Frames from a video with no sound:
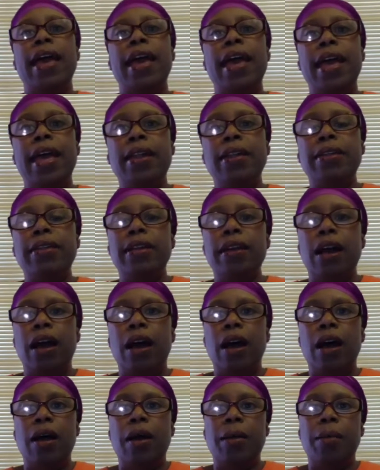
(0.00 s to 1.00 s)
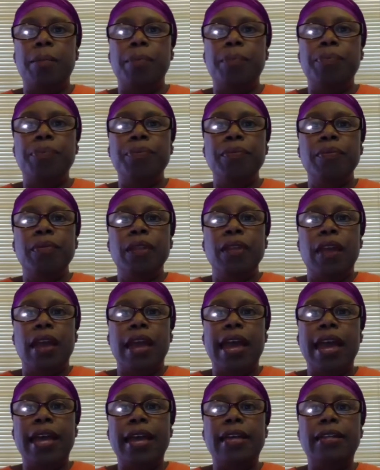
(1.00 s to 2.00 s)
And
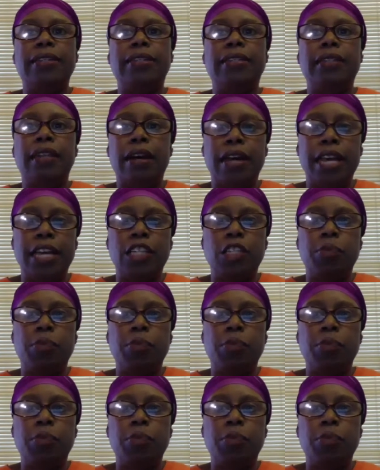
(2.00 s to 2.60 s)
as